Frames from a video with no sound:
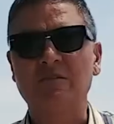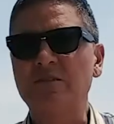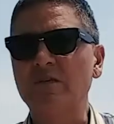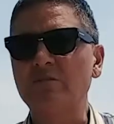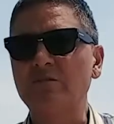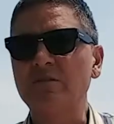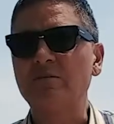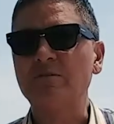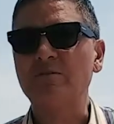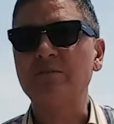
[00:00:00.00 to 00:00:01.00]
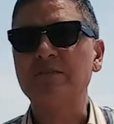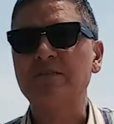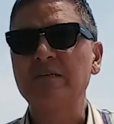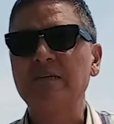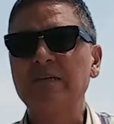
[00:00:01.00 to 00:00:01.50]
it was always,
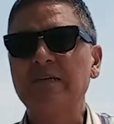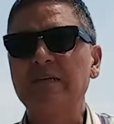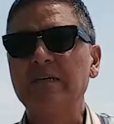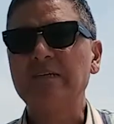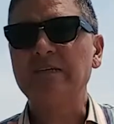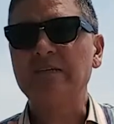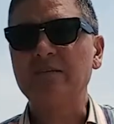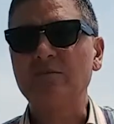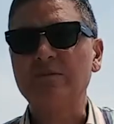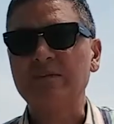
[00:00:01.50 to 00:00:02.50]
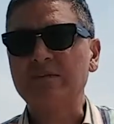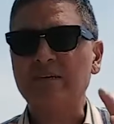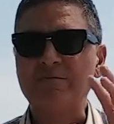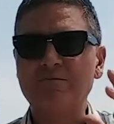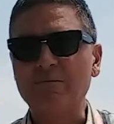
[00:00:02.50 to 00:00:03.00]
this is always this
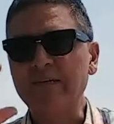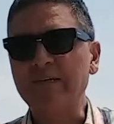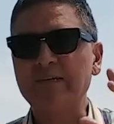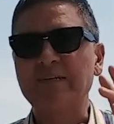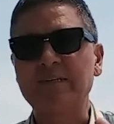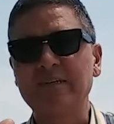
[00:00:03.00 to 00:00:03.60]
kind of weird